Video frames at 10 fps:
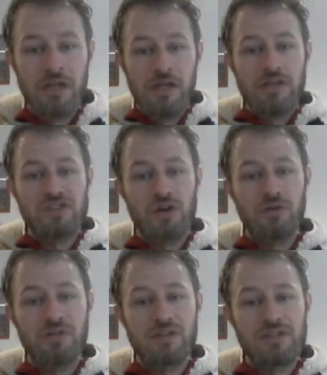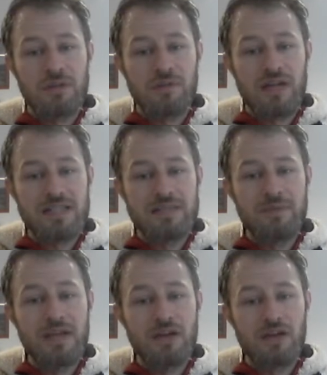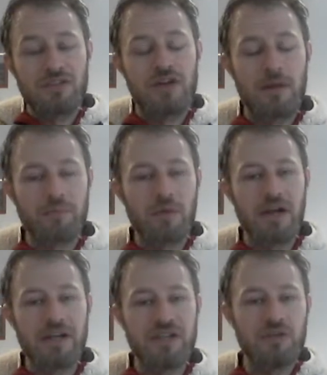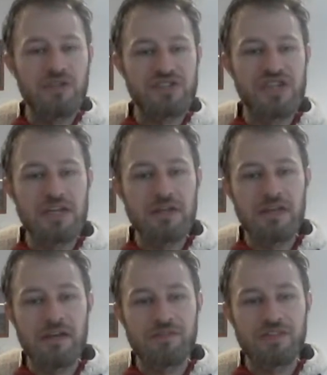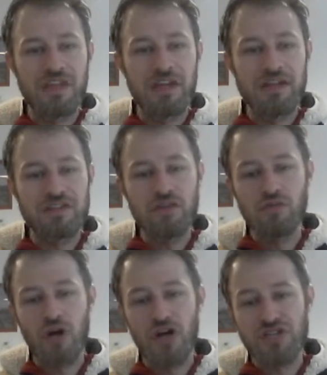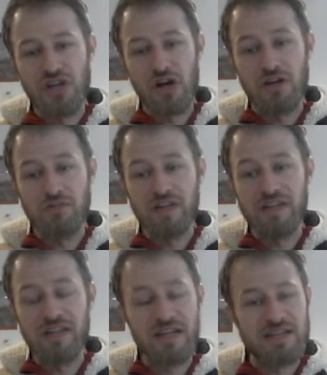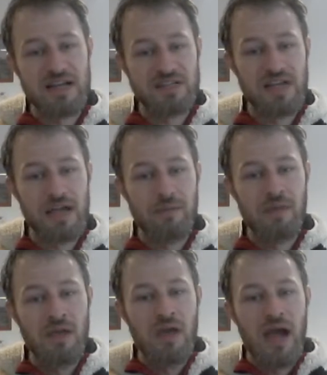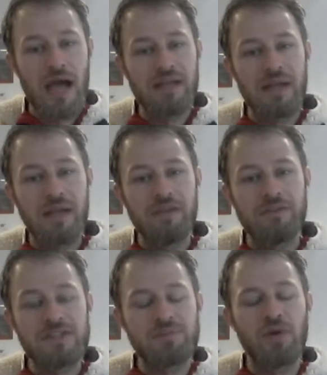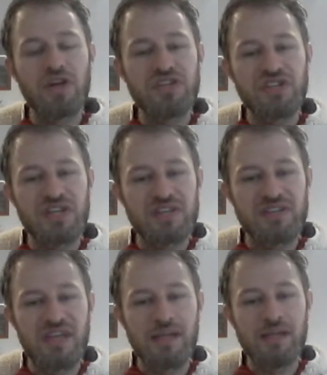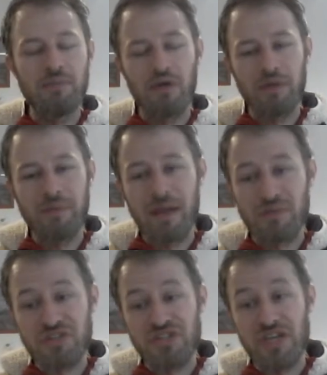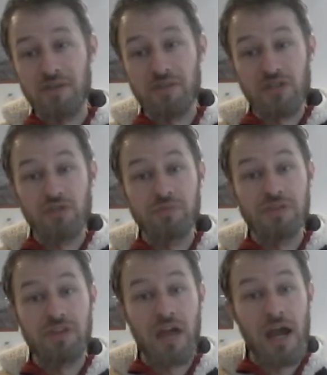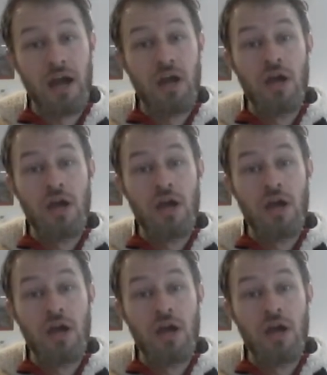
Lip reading: So that's the meter on top, where you'll see if the two rods are reading the exact same, and then if it spikes, you might be able to see if there's something there.